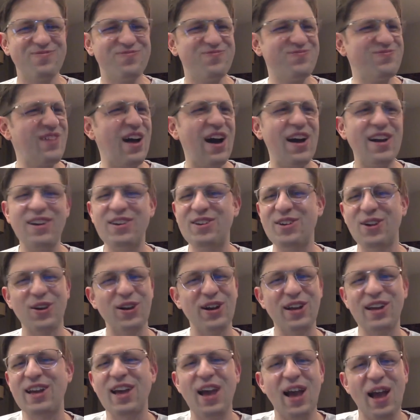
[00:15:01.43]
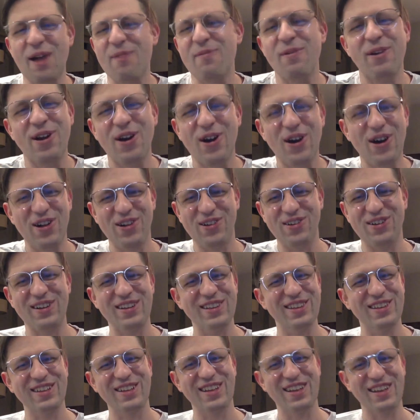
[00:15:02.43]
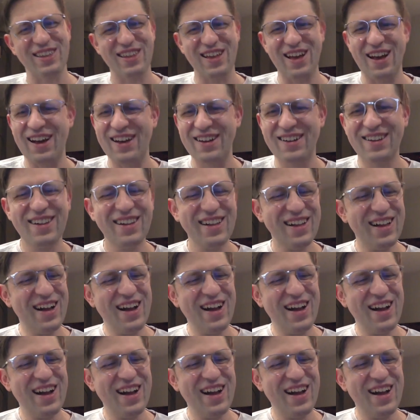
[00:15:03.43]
not a dirty game at all or anything like that.